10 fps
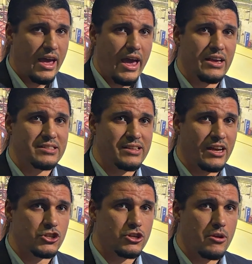as
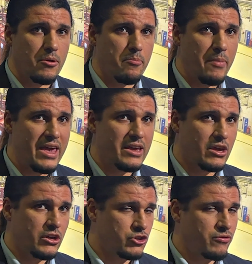such make
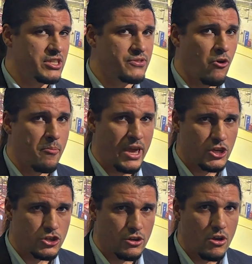a
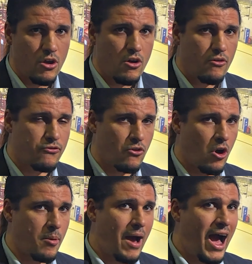transformation
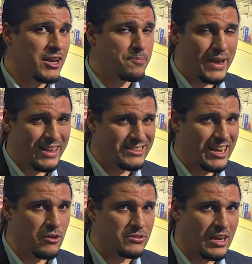from unplanned
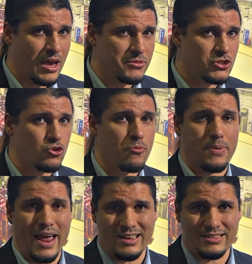downtimes to
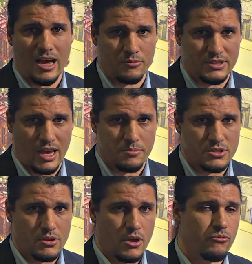planned
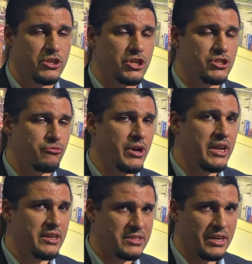downtimes, which is
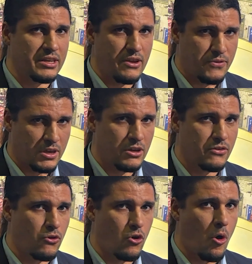really significant
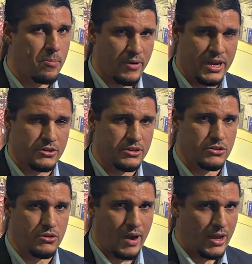for operators
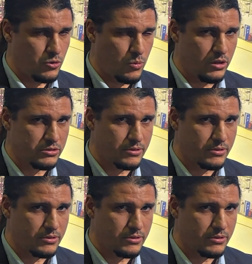around the world.